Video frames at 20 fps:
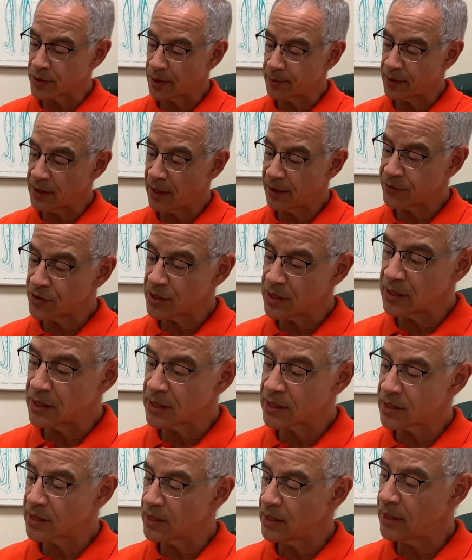I mean, I've seen
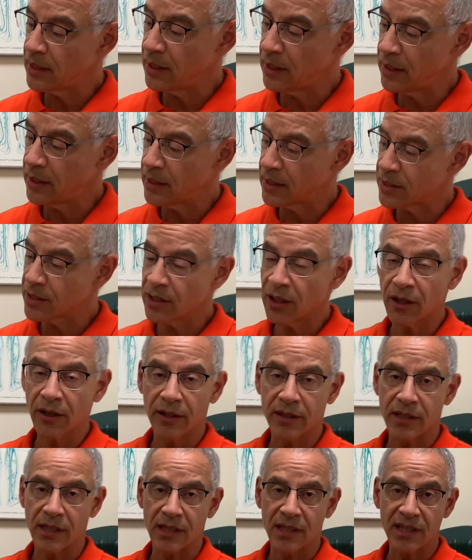this in as young
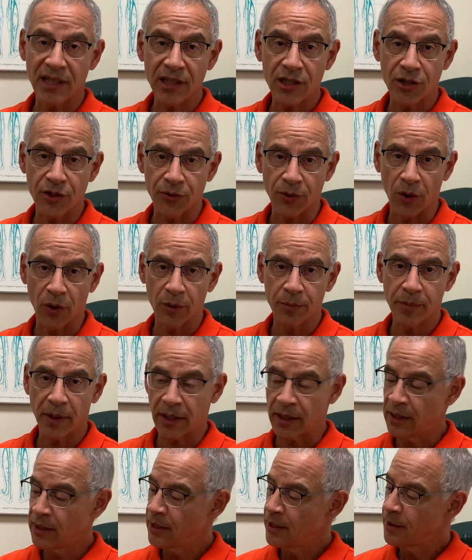as a 6-year-old, but